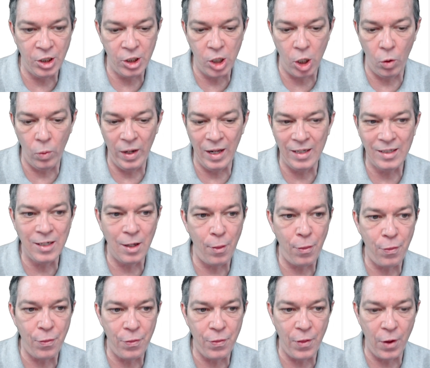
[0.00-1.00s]
you go into
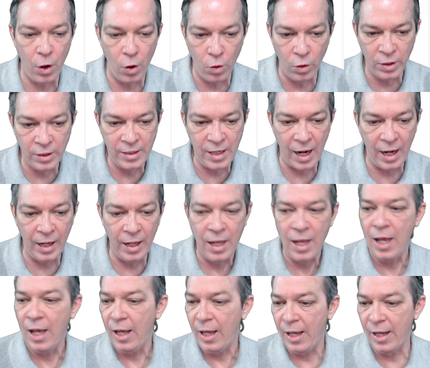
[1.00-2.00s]
Thursday,
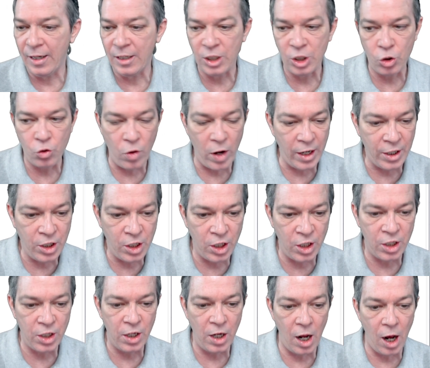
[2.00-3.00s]
it
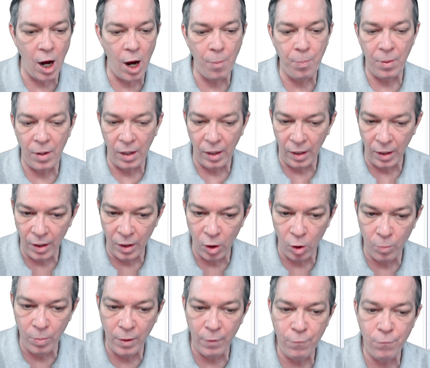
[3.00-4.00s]
stretches up a
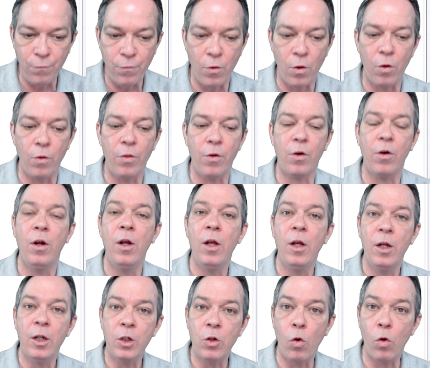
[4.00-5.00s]
little bit further
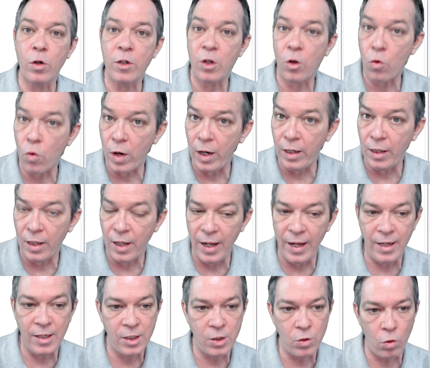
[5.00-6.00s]
towards the Great
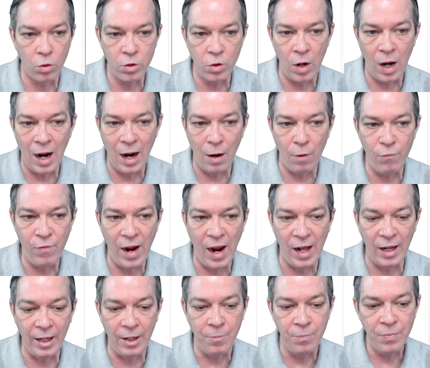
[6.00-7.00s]
Lakes, towards Ohio
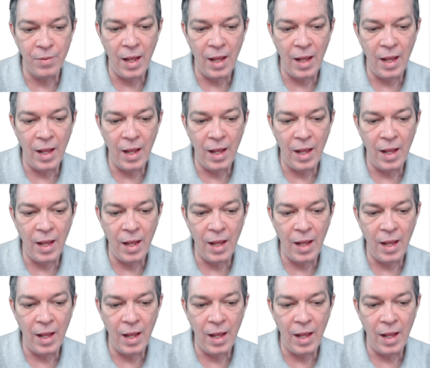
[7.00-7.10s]
Valley.